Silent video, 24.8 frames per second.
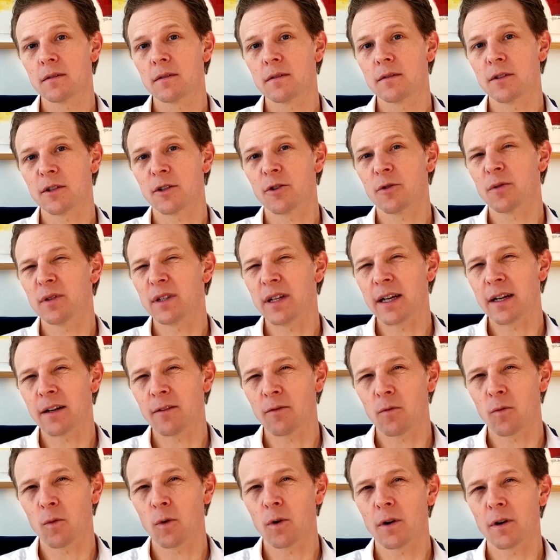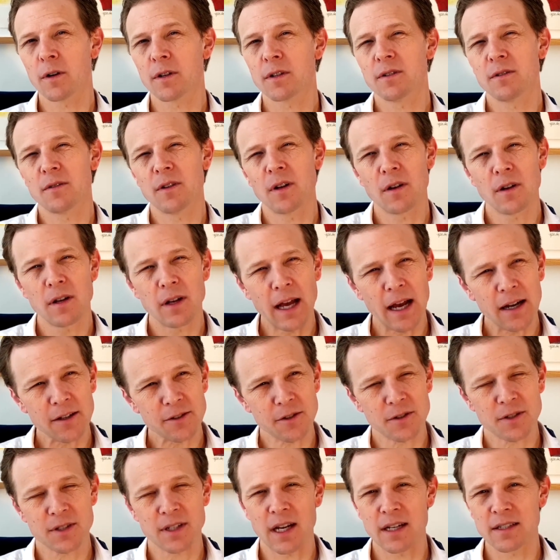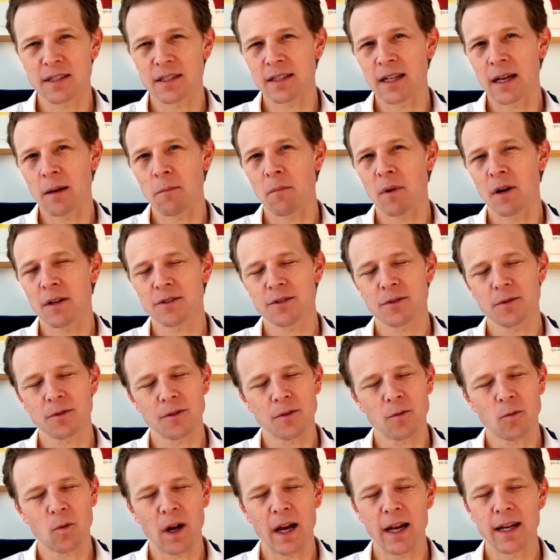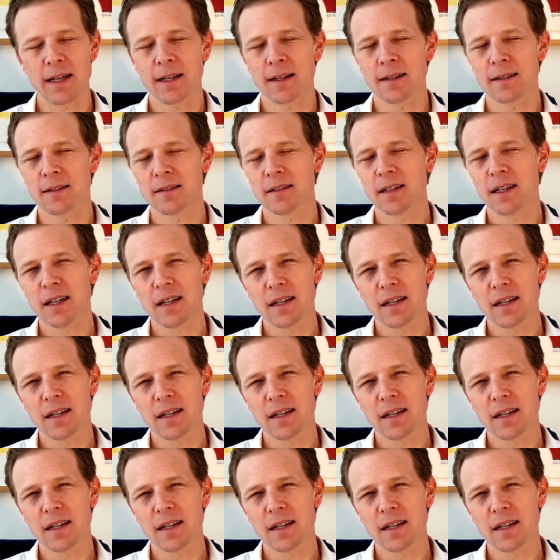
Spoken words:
the creative work, exercising that muscle, the writing,